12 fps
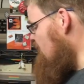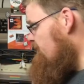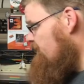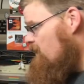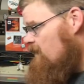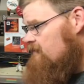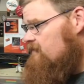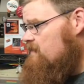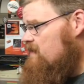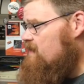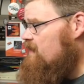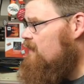a few of them
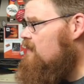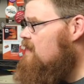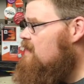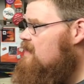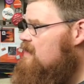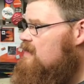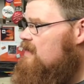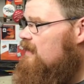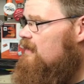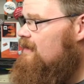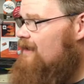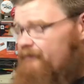in here.
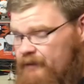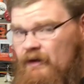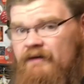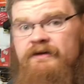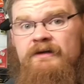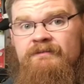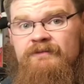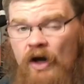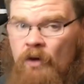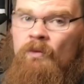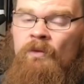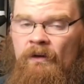A few of them
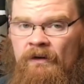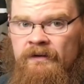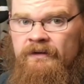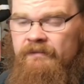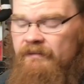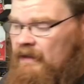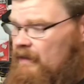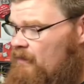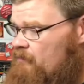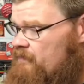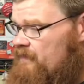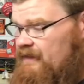don't work.
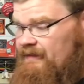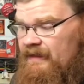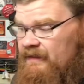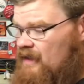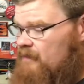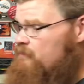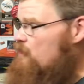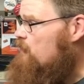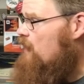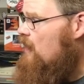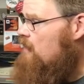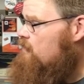They did not boot
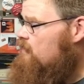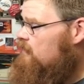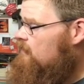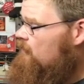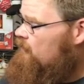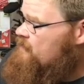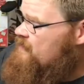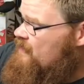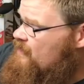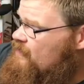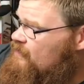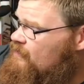up.
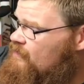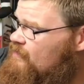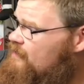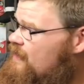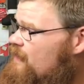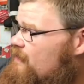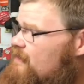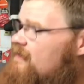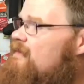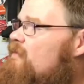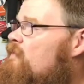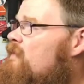So,
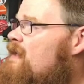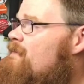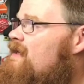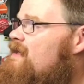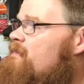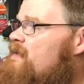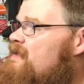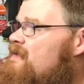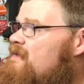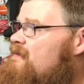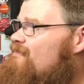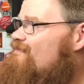they might
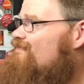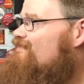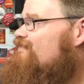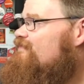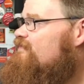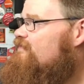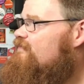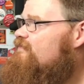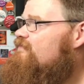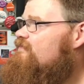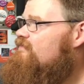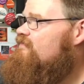be,
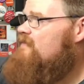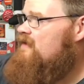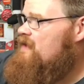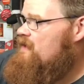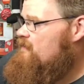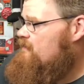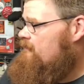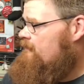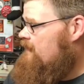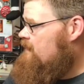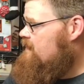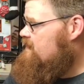
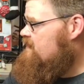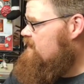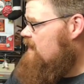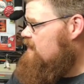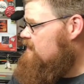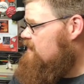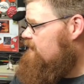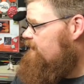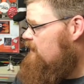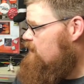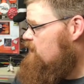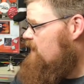various states of
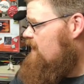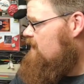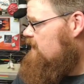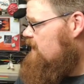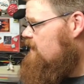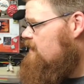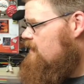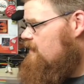functionality.